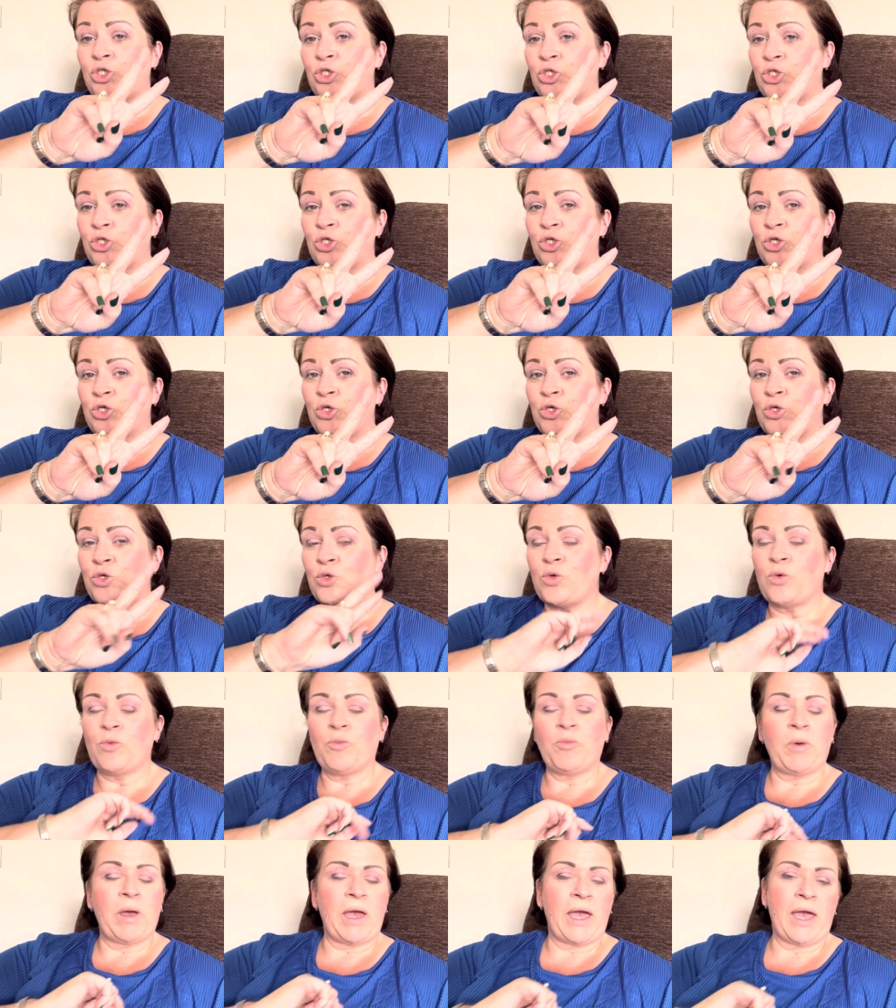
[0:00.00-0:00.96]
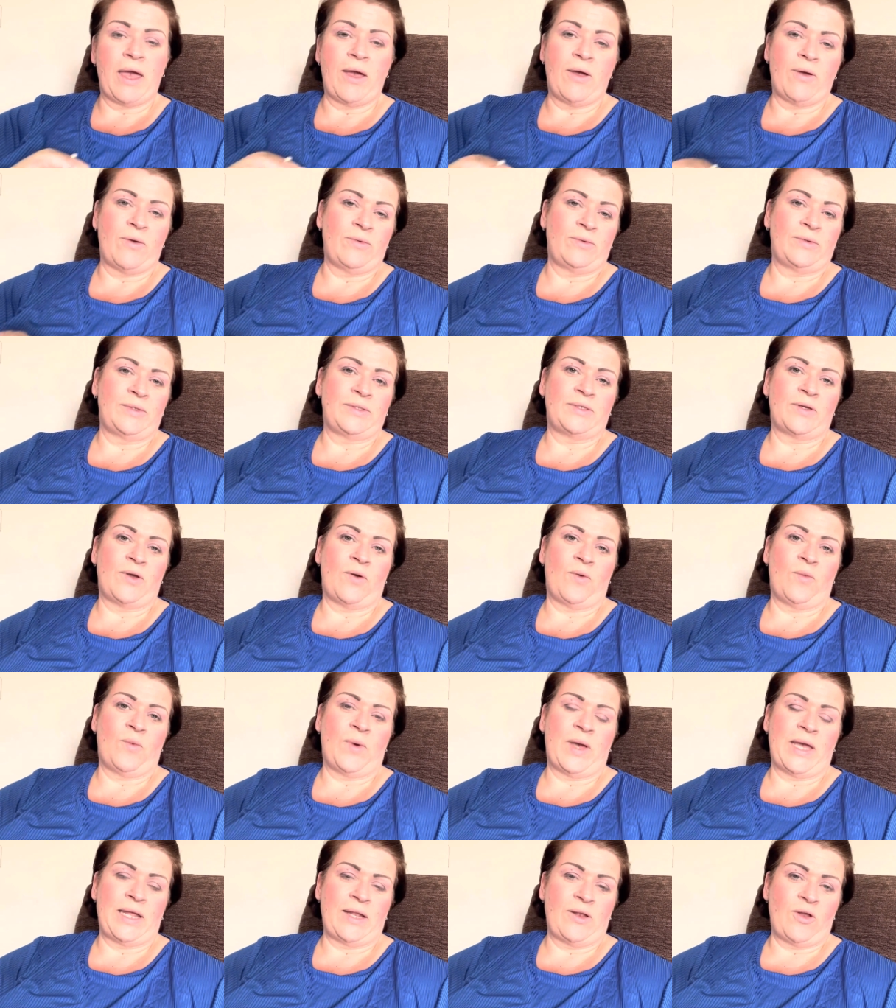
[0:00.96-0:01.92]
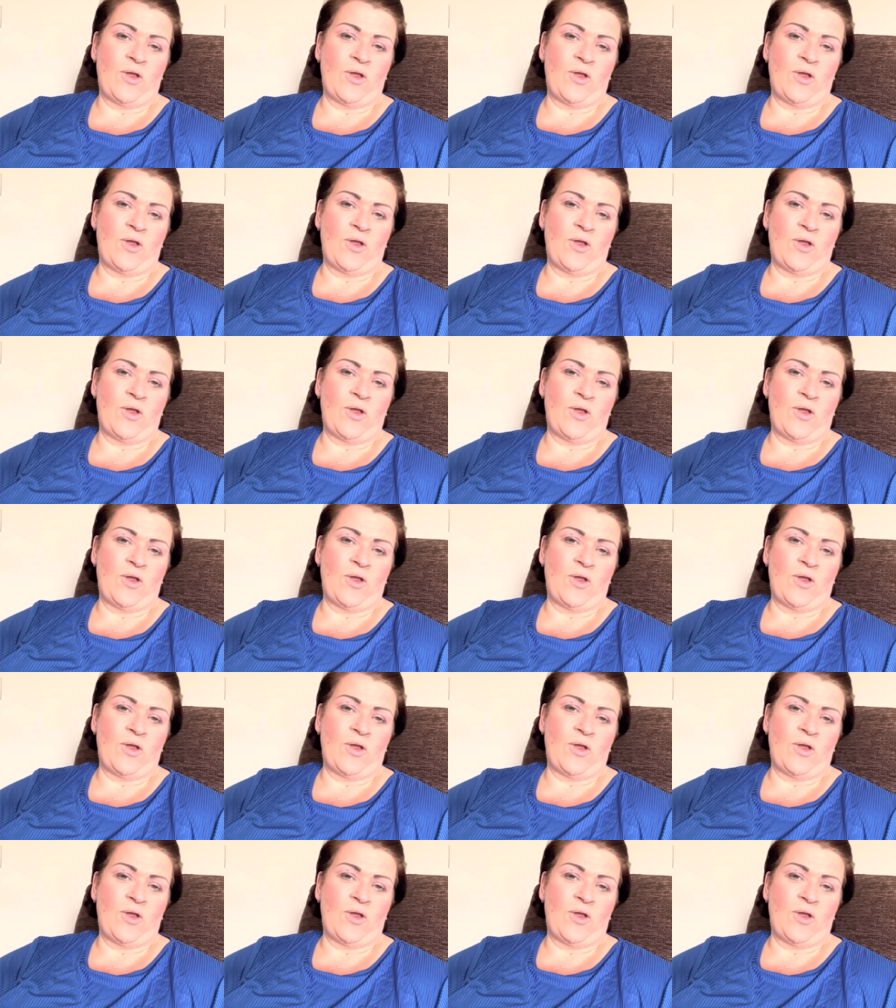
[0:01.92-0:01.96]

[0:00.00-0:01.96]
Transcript: two pounds weight